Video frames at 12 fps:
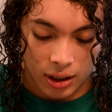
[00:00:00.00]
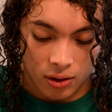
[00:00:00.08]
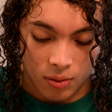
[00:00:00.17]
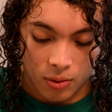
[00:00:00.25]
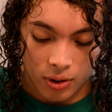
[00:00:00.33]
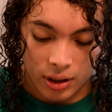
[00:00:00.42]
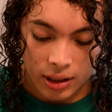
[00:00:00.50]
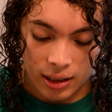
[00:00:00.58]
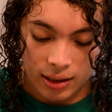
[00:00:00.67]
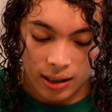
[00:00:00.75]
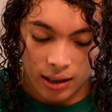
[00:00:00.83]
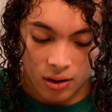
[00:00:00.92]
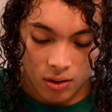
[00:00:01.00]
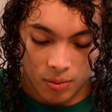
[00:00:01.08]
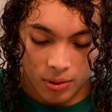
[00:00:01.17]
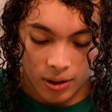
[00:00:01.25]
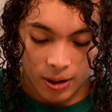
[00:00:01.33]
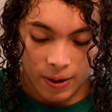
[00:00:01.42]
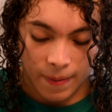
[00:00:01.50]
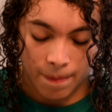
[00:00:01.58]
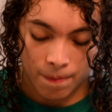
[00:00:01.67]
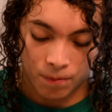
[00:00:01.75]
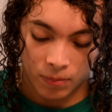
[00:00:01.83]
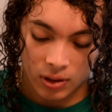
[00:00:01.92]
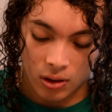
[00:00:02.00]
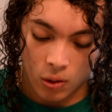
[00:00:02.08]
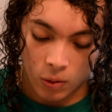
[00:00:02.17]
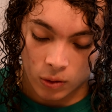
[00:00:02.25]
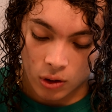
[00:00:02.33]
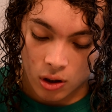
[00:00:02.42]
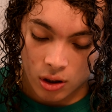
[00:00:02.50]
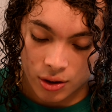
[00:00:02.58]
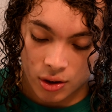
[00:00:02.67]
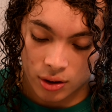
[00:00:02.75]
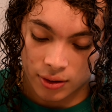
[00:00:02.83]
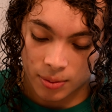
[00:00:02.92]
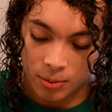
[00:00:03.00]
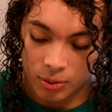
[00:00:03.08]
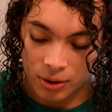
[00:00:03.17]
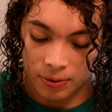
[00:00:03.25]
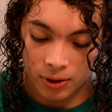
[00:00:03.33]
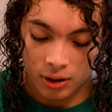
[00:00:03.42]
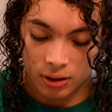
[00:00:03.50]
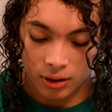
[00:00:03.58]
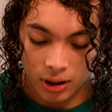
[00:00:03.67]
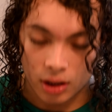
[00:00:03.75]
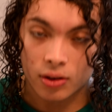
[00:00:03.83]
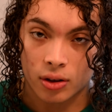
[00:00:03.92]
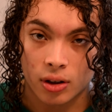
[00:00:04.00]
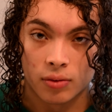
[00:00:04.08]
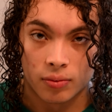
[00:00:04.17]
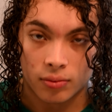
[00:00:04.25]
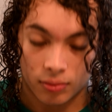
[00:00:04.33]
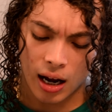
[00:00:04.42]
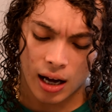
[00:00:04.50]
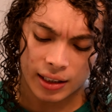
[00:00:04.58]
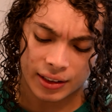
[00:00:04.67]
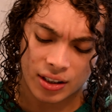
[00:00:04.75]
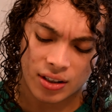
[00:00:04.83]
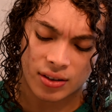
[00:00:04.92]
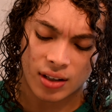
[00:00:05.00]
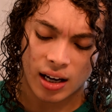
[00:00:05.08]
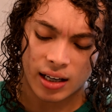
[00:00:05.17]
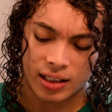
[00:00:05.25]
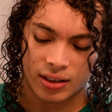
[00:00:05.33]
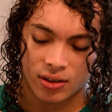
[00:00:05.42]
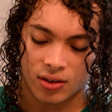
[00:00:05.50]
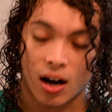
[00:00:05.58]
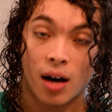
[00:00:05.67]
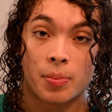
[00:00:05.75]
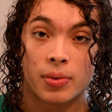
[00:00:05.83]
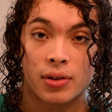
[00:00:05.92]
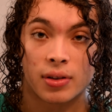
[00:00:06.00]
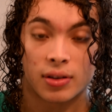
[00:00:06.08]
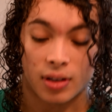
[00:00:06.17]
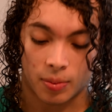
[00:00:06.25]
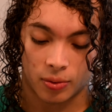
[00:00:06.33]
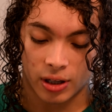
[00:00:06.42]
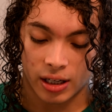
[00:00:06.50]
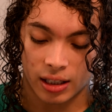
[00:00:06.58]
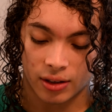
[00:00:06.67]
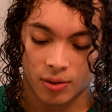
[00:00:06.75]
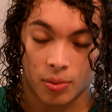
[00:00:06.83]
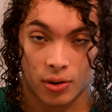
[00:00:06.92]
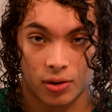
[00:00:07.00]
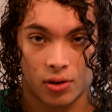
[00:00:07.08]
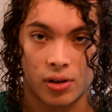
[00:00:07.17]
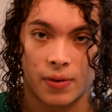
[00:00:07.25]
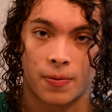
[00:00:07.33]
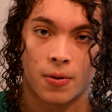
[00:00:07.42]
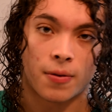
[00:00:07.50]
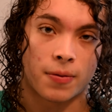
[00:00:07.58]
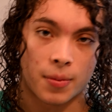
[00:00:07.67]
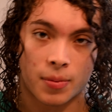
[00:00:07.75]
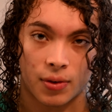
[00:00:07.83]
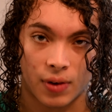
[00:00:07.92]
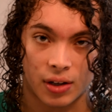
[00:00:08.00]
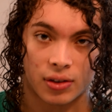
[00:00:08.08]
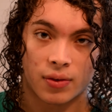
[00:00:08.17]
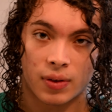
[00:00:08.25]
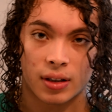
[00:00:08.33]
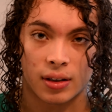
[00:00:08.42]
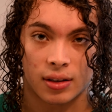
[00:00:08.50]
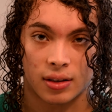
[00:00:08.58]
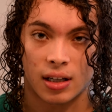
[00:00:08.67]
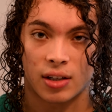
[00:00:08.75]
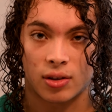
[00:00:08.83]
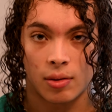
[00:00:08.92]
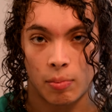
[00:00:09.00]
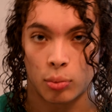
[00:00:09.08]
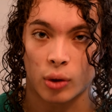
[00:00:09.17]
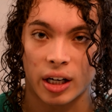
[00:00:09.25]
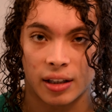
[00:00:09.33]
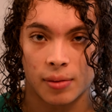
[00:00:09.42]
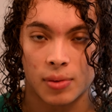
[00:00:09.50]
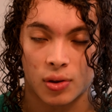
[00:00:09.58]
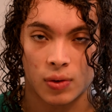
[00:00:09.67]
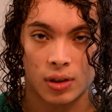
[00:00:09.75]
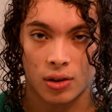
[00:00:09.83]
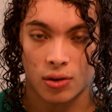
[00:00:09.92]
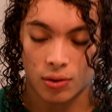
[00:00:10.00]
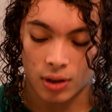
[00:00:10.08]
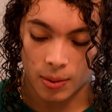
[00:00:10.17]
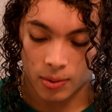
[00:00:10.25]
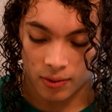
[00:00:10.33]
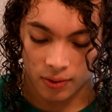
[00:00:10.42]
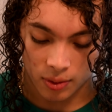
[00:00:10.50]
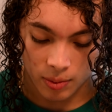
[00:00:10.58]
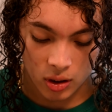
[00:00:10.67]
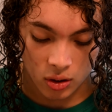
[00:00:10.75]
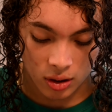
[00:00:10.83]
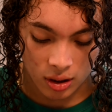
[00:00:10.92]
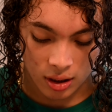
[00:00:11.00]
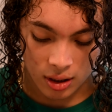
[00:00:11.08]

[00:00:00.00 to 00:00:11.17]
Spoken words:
I go more in detail, but overall, just from a brief look, it looks good. I like the design at the top, separating the personal info from the rest of it. It's a nice break between the two types of information.